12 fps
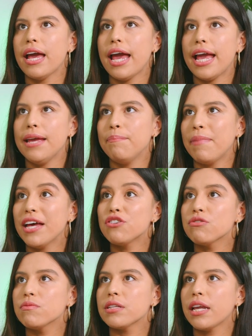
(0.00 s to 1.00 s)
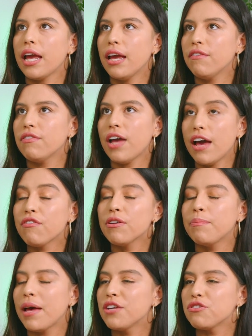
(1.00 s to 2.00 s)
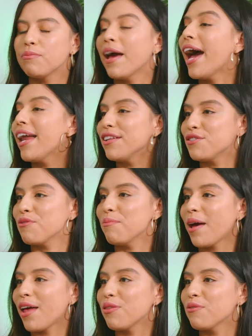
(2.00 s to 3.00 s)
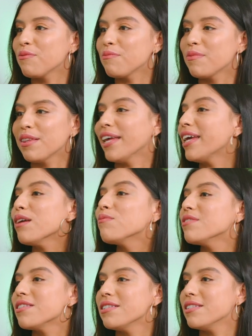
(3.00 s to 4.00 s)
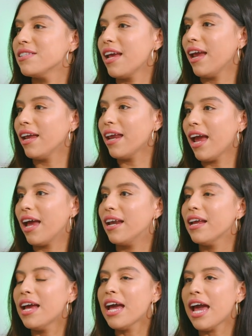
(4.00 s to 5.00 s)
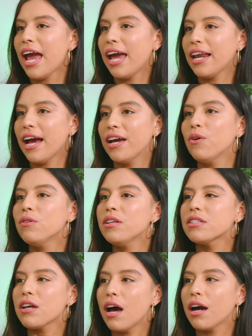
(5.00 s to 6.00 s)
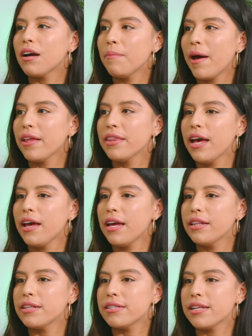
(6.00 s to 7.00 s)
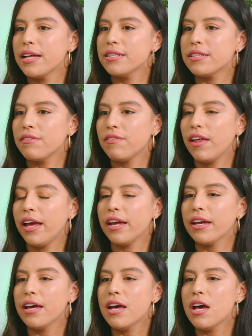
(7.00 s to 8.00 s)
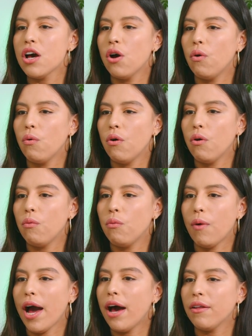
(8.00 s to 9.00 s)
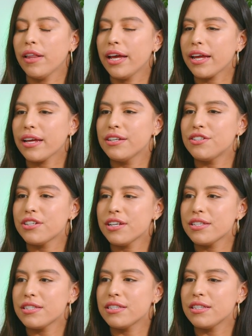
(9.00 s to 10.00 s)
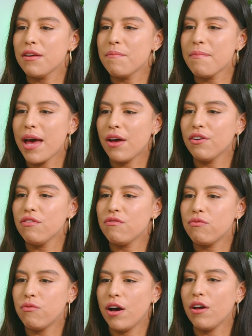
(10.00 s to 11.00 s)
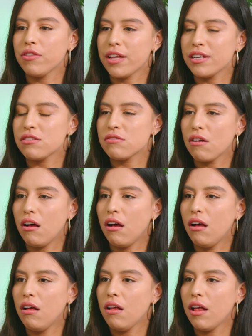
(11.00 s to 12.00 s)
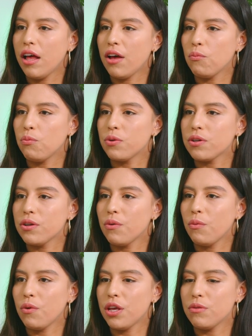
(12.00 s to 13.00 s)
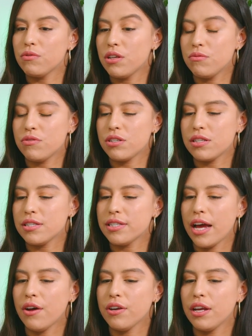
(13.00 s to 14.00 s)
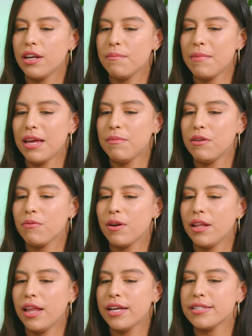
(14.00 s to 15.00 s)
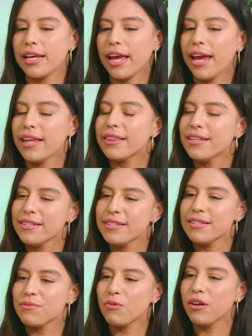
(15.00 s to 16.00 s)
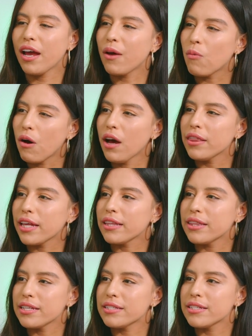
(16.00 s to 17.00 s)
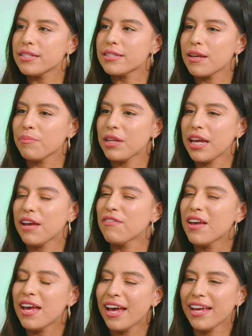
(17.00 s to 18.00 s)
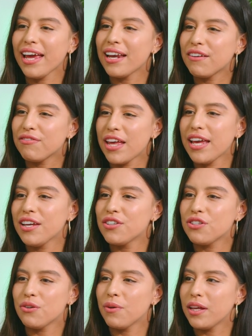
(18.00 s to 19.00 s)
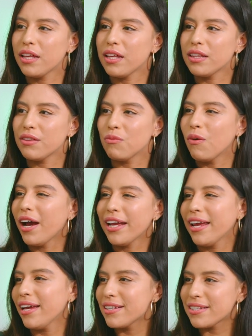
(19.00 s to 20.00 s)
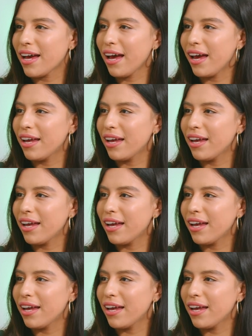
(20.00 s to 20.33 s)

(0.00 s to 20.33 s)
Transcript: 8 bedrooms, and every bedroom had its own bathroom. Like it was insane. And I only talk about that in the sense of like, wow, like just the amount of wealth I saw, but it was just astounding, and it made me realize like, hey, this is what I want. Like this is something, if again, if they can do it, why can't I?